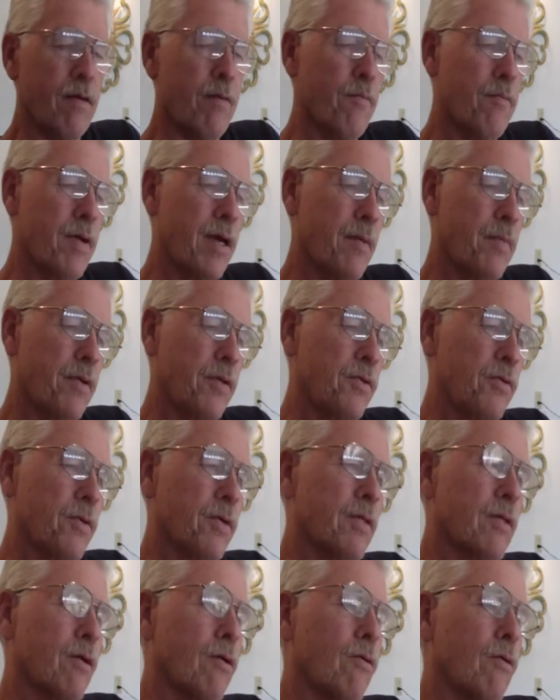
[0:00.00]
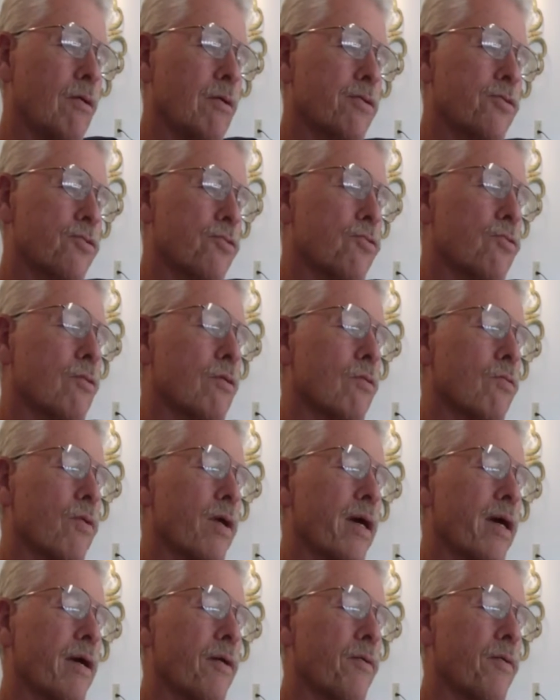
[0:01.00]
maybe do it the old school
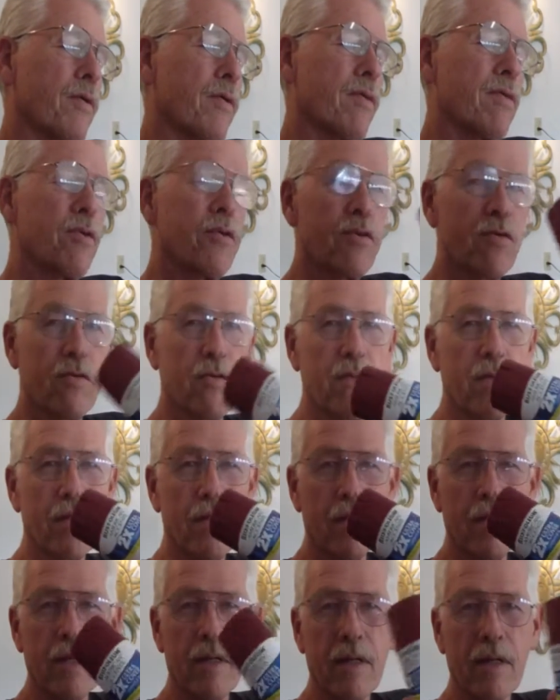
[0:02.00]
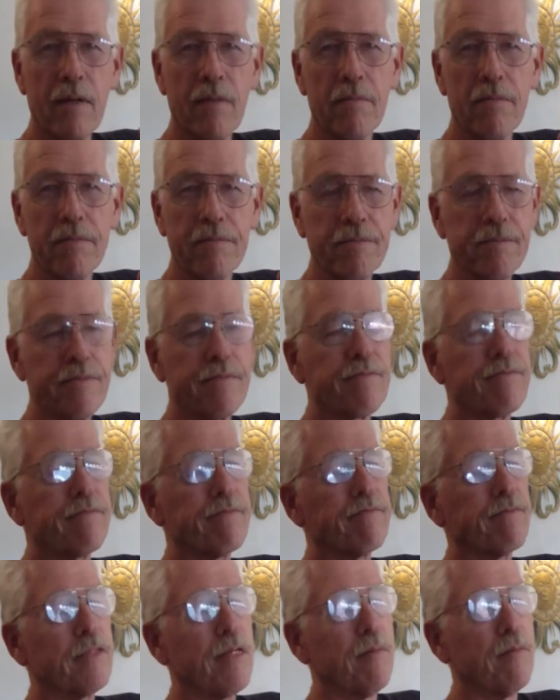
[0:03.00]
way with just the
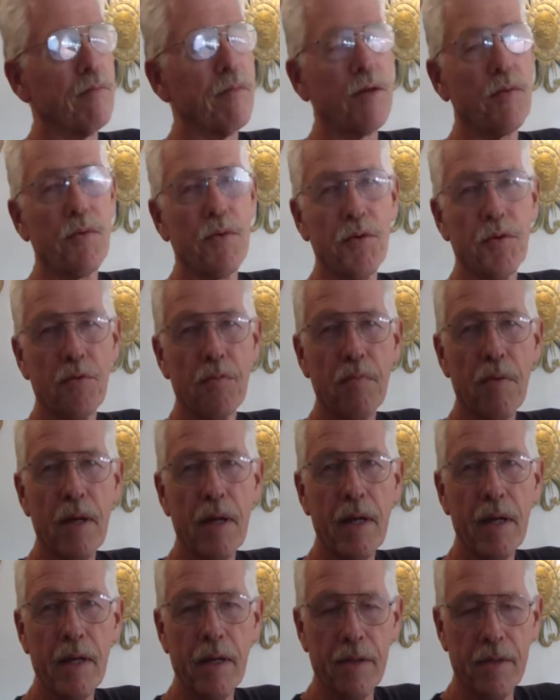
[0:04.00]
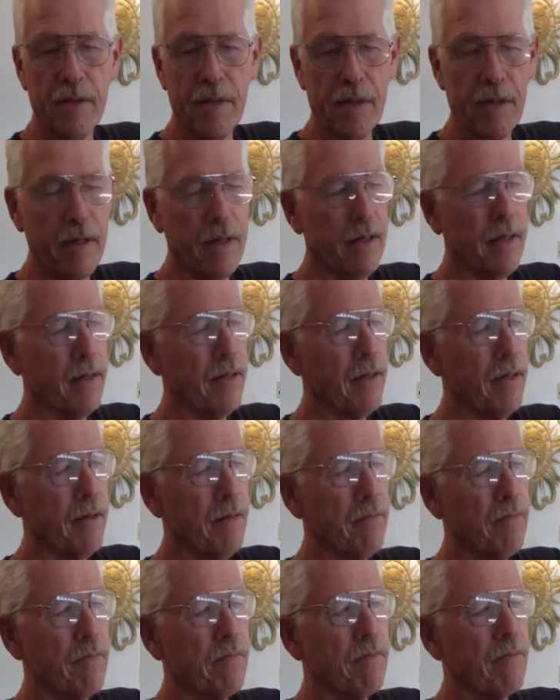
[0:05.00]
maroon paint,
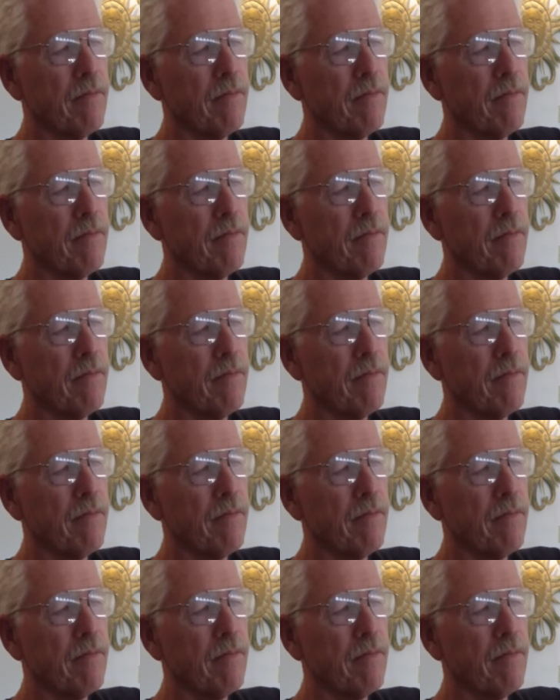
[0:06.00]
and